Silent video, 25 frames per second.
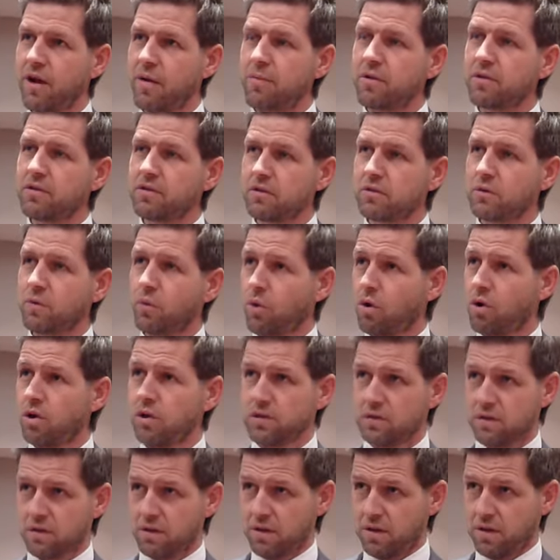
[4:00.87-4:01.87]
fabrics on the
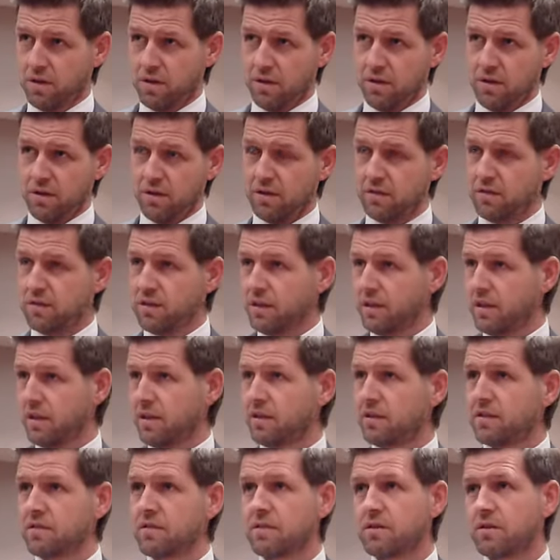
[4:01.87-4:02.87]
walls, the
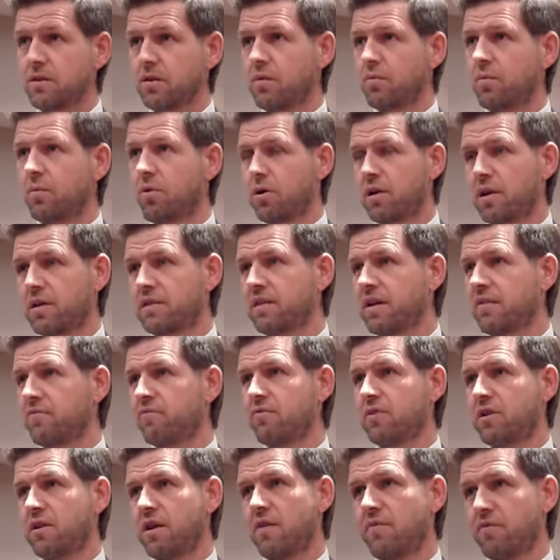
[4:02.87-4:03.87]
ceilings, more or less
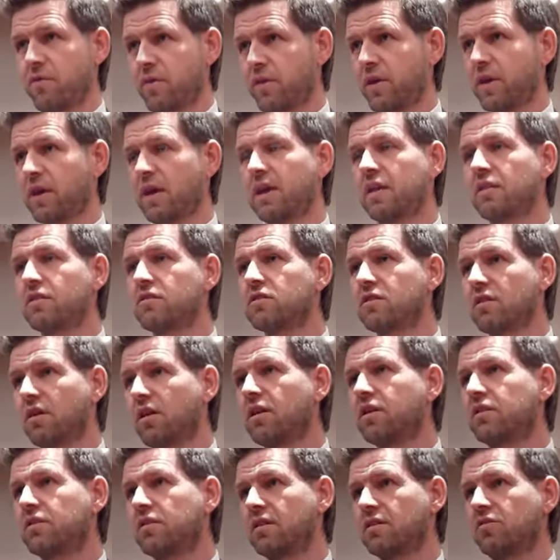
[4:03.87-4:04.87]
everything
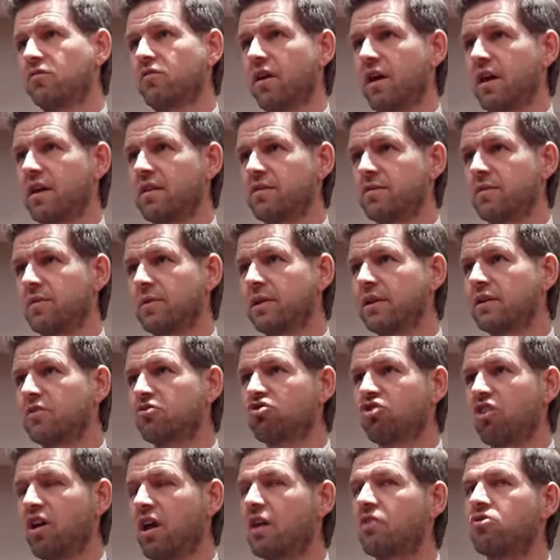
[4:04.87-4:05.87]
inside the trains. We didn't
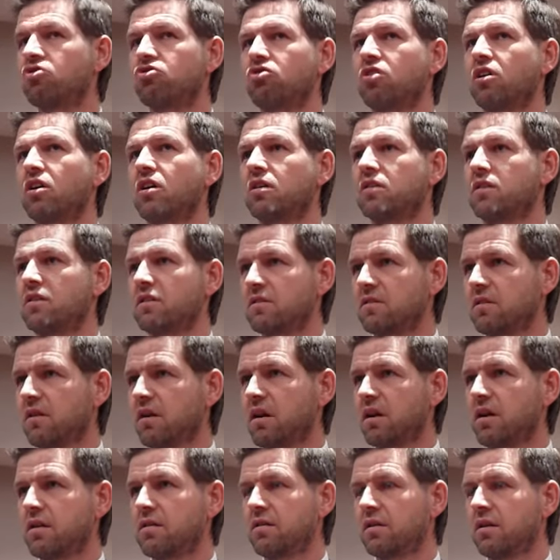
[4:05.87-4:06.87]
change the
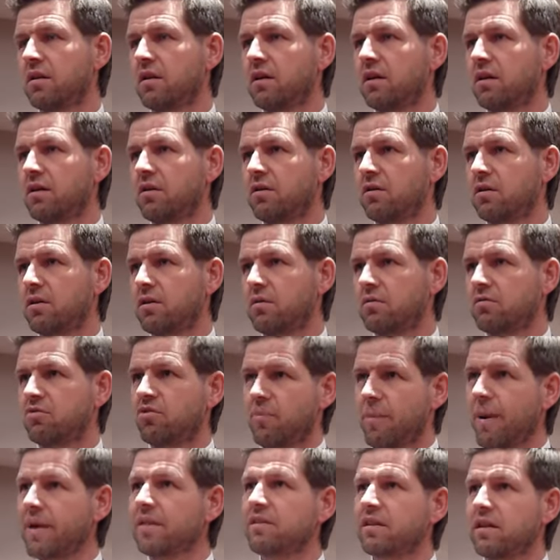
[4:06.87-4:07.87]
design,
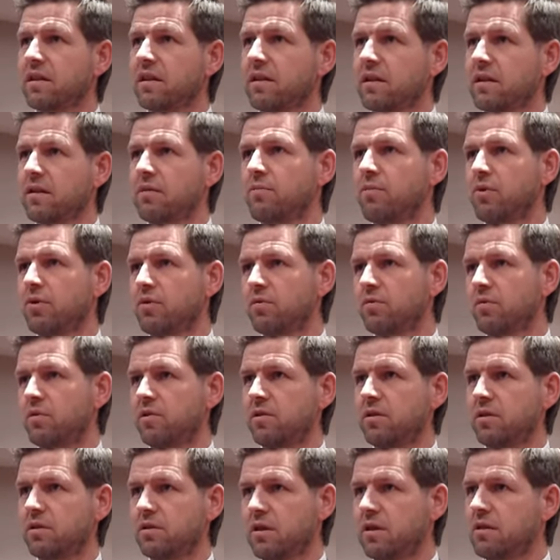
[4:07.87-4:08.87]
dramatically, but
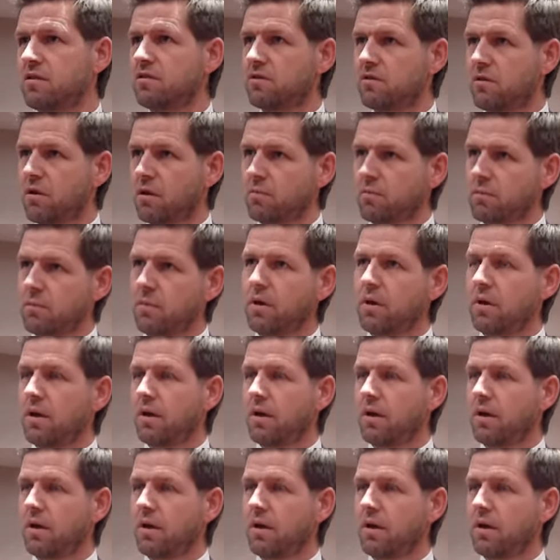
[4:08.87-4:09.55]
we did some